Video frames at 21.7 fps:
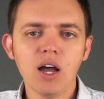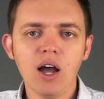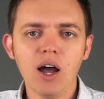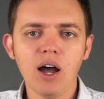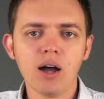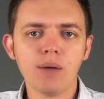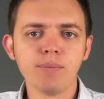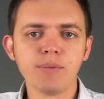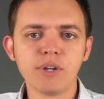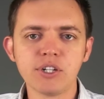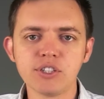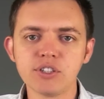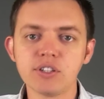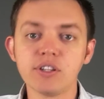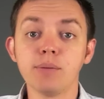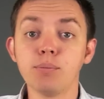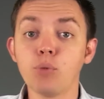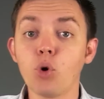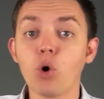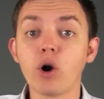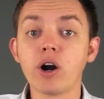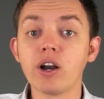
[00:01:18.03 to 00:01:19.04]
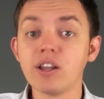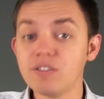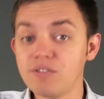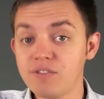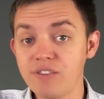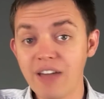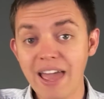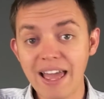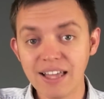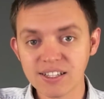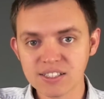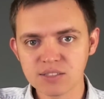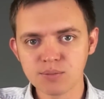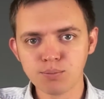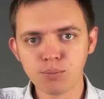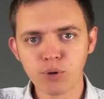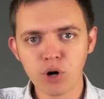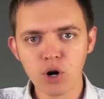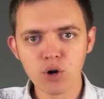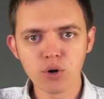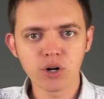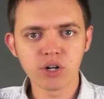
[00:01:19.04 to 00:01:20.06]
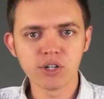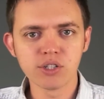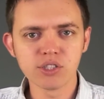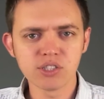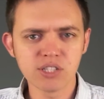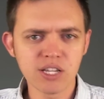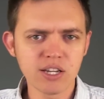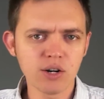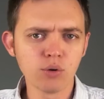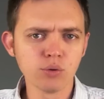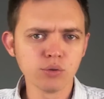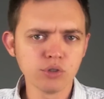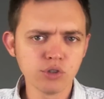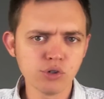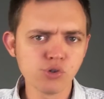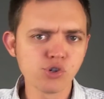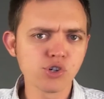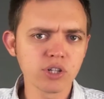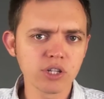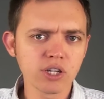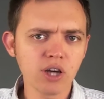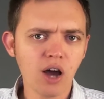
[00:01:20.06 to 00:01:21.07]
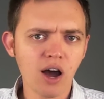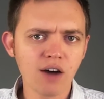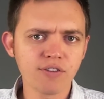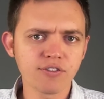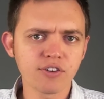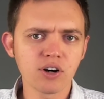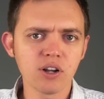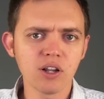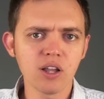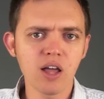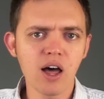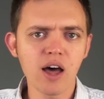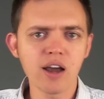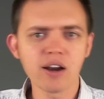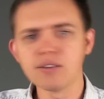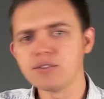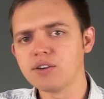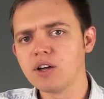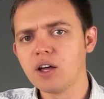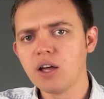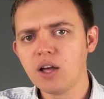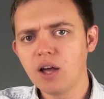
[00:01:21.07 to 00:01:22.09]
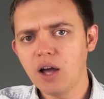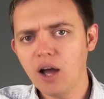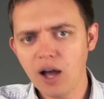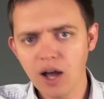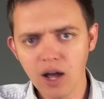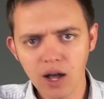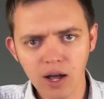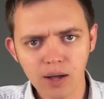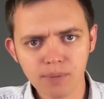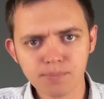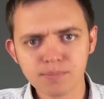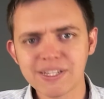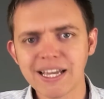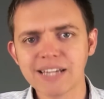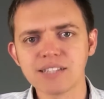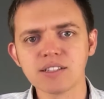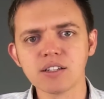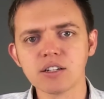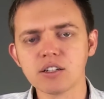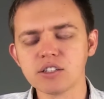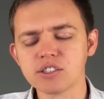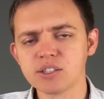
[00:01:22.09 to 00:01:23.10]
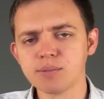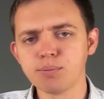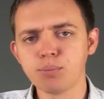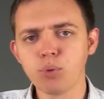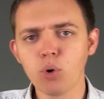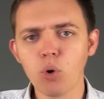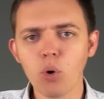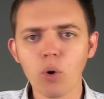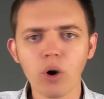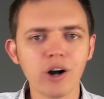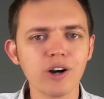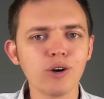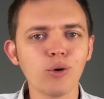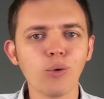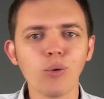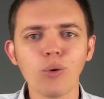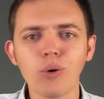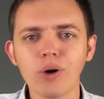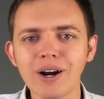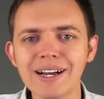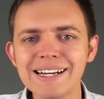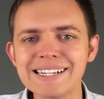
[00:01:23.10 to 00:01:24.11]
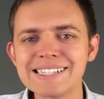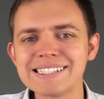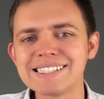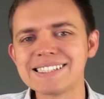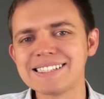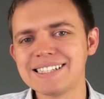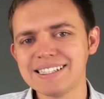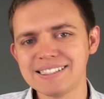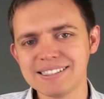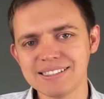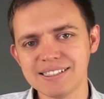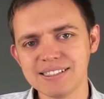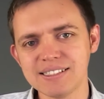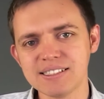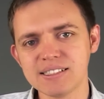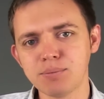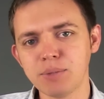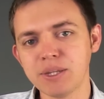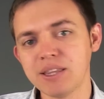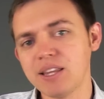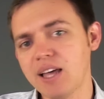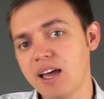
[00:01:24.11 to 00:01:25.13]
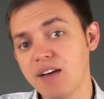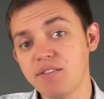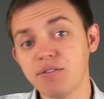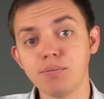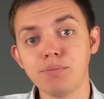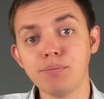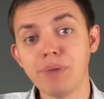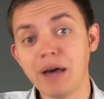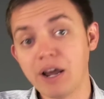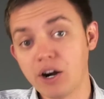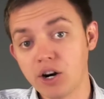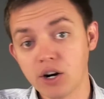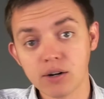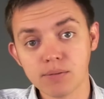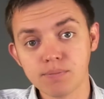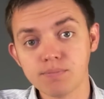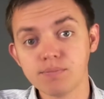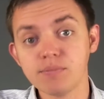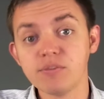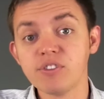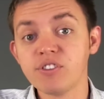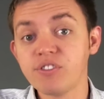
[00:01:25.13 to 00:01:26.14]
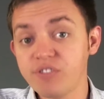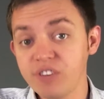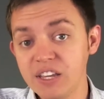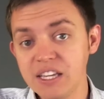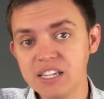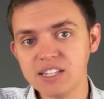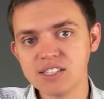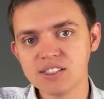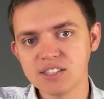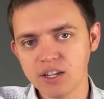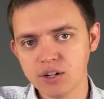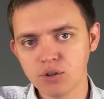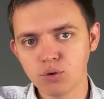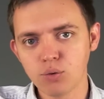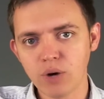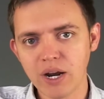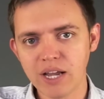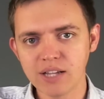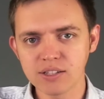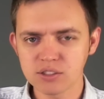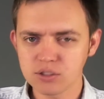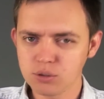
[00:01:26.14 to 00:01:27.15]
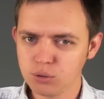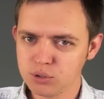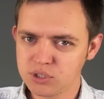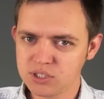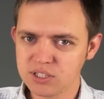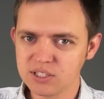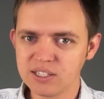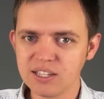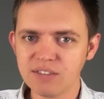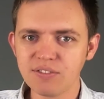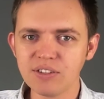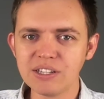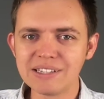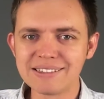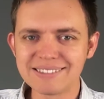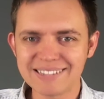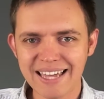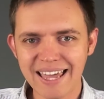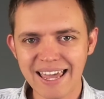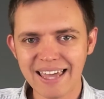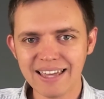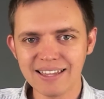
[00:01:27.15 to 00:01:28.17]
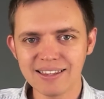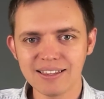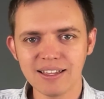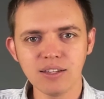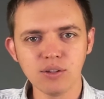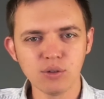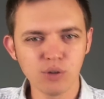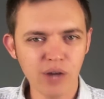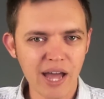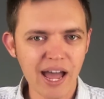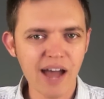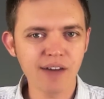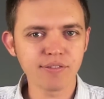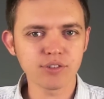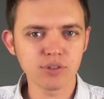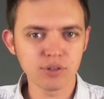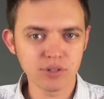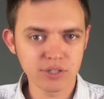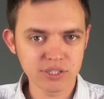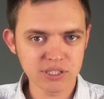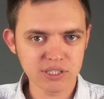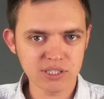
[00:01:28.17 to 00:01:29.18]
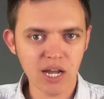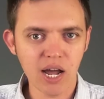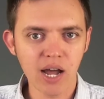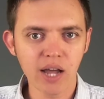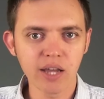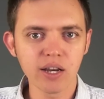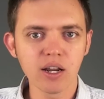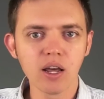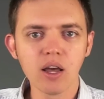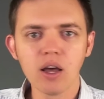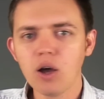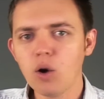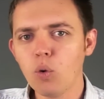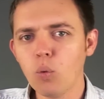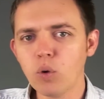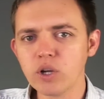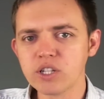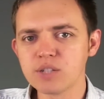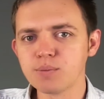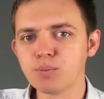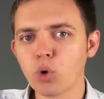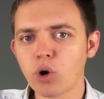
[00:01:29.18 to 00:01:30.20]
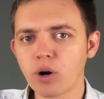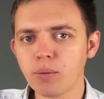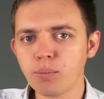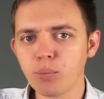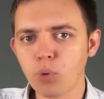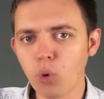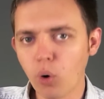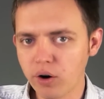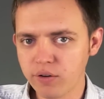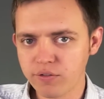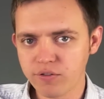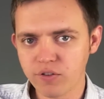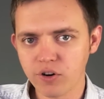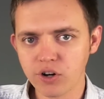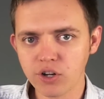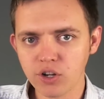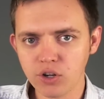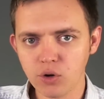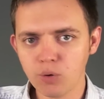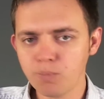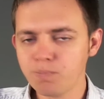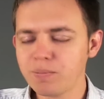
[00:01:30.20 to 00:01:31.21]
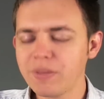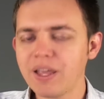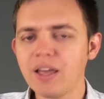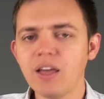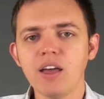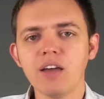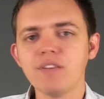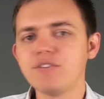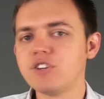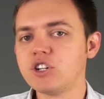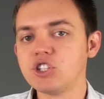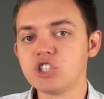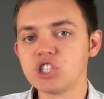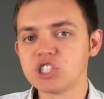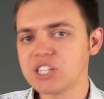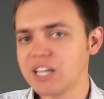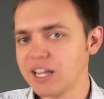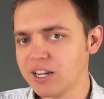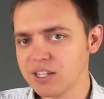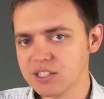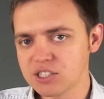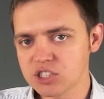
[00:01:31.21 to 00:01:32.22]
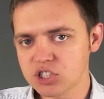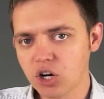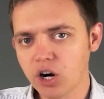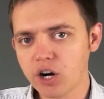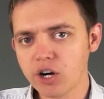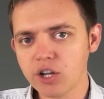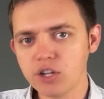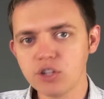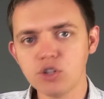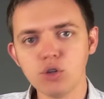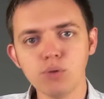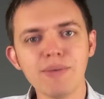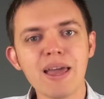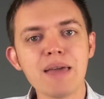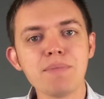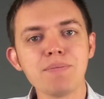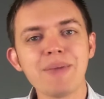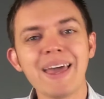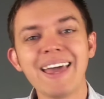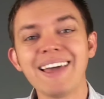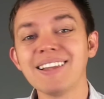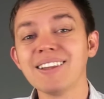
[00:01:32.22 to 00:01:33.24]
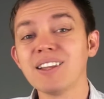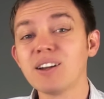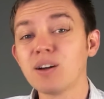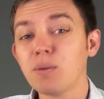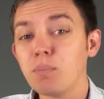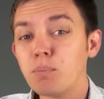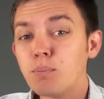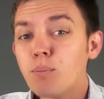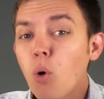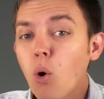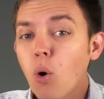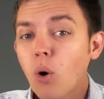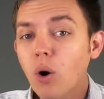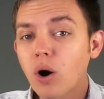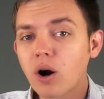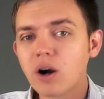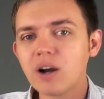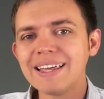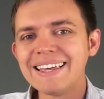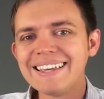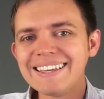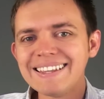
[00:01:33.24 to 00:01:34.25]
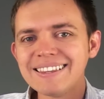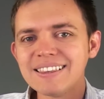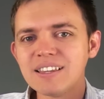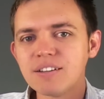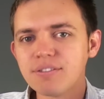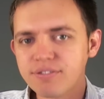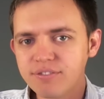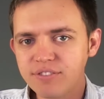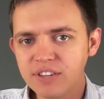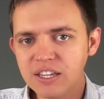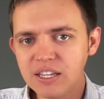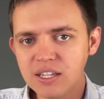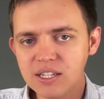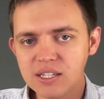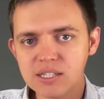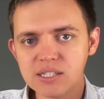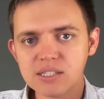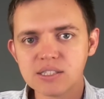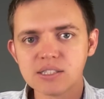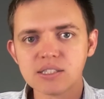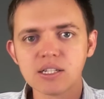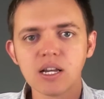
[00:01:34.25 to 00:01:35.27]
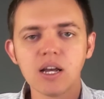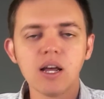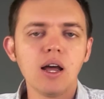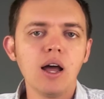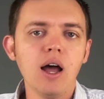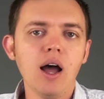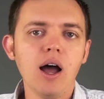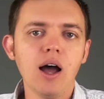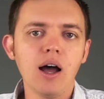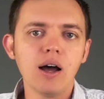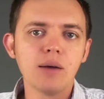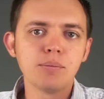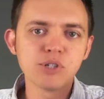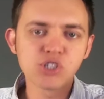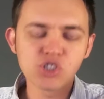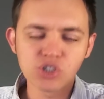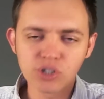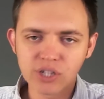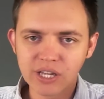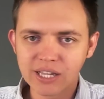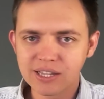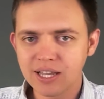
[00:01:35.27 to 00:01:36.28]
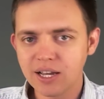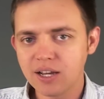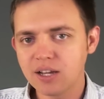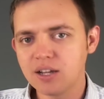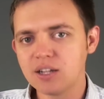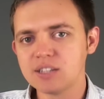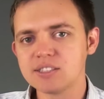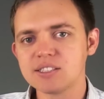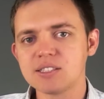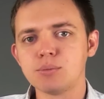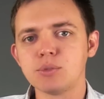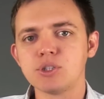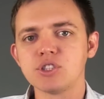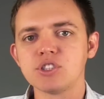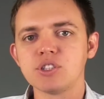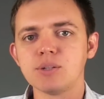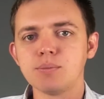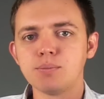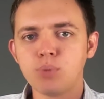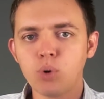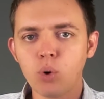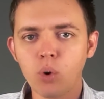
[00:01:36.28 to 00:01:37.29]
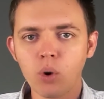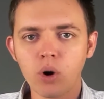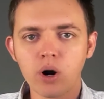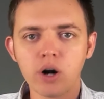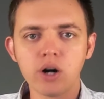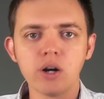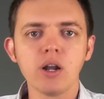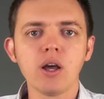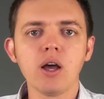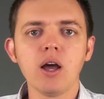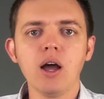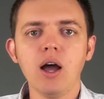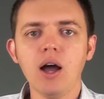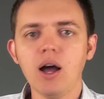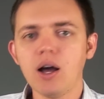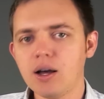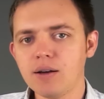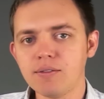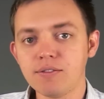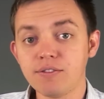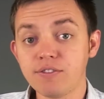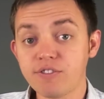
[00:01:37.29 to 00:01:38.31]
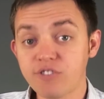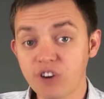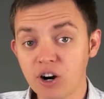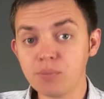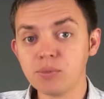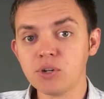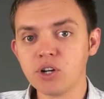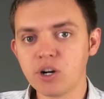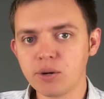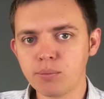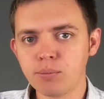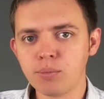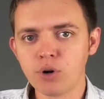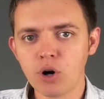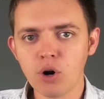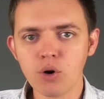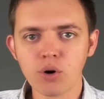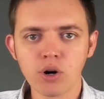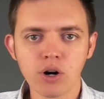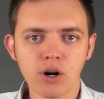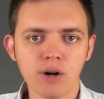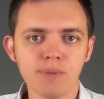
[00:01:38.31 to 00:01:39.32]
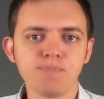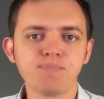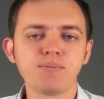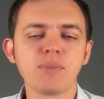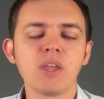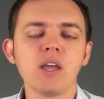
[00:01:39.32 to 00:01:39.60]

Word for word: Uh, the more advanced brokers, they don't usually offer a lot of uh, technical support or assistance, but they have better fees and rates. So it's a give and take that you have to decide what's more important for you. If you're just getting started, you may pay a little more in the fees, uh, but you'll get that customer support uh, from your broker.